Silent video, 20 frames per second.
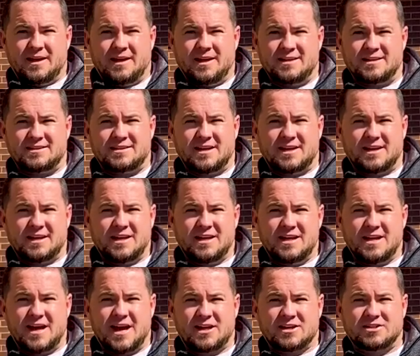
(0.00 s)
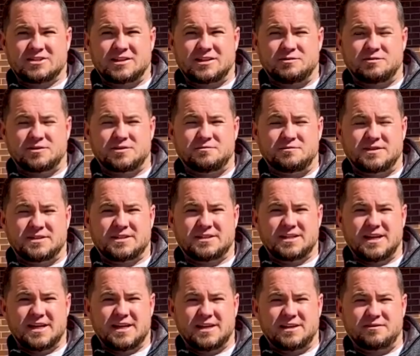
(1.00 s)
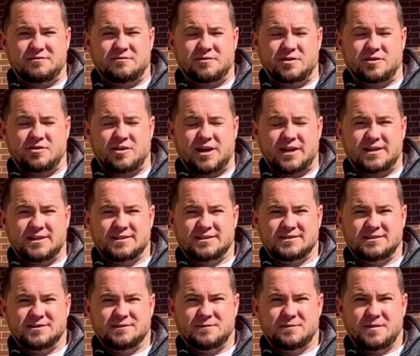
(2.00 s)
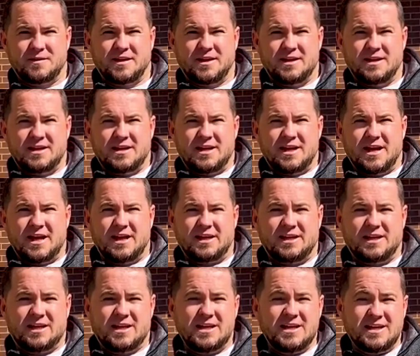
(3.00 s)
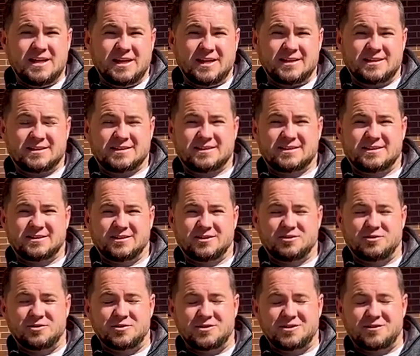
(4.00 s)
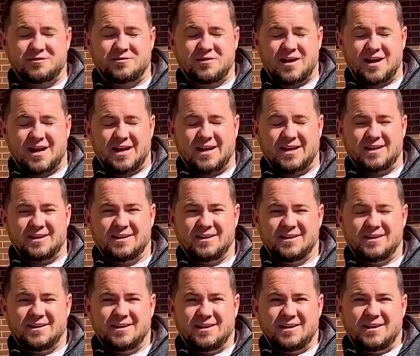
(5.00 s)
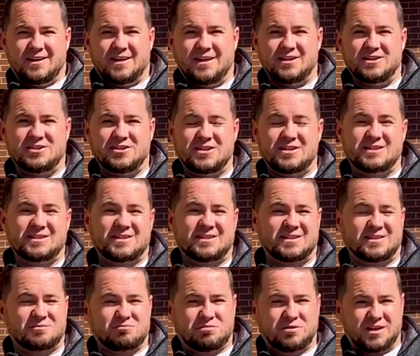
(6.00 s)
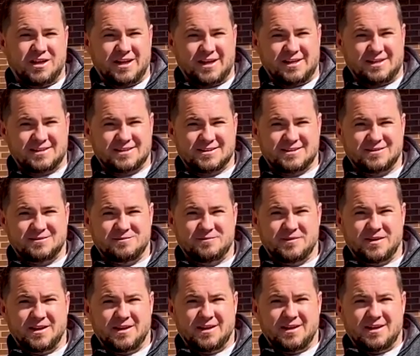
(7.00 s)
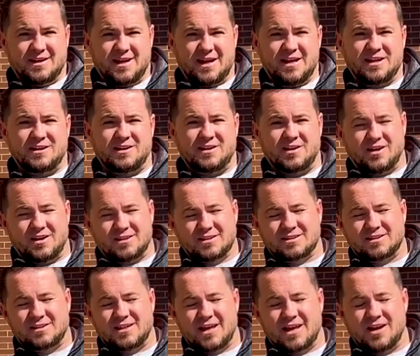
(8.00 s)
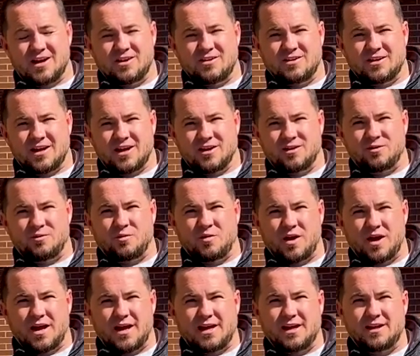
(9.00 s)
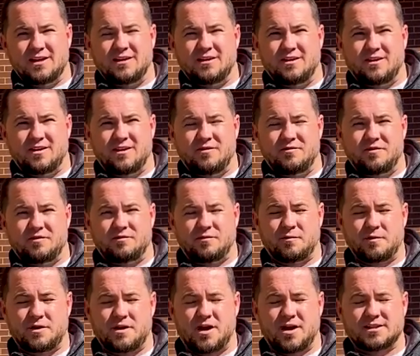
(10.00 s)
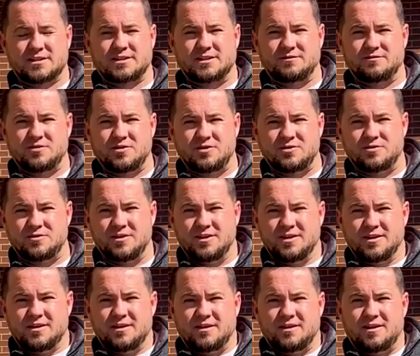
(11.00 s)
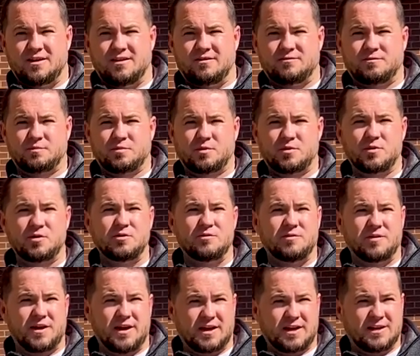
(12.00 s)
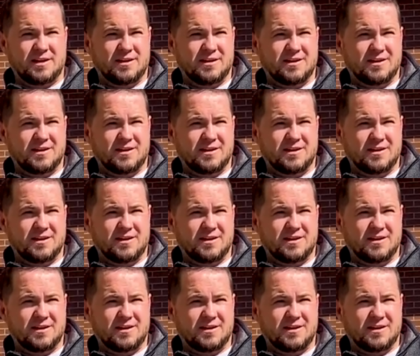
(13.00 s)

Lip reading: is that he actually was mistaken for Christ, and he gets crucified in Jesus' place. And thus their way of, from a Gnostic view, of proving